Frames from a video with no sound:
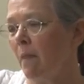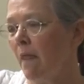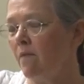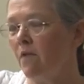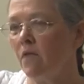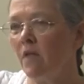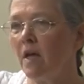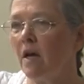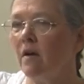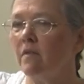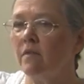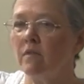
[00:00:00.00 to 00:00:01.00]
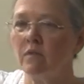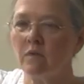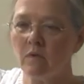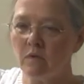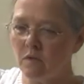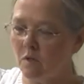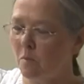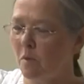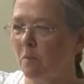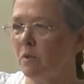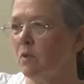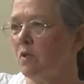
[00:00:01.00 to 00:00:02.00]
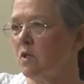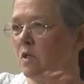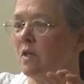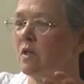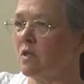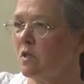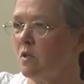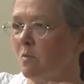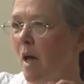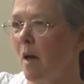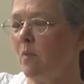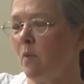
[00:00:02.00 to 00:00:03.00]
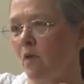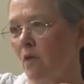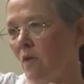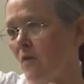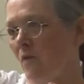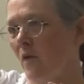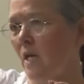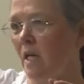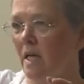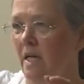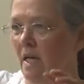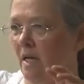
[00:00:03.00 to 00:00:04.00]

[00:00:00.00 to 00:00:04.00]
If you think of, some people do the synthesis map with the three,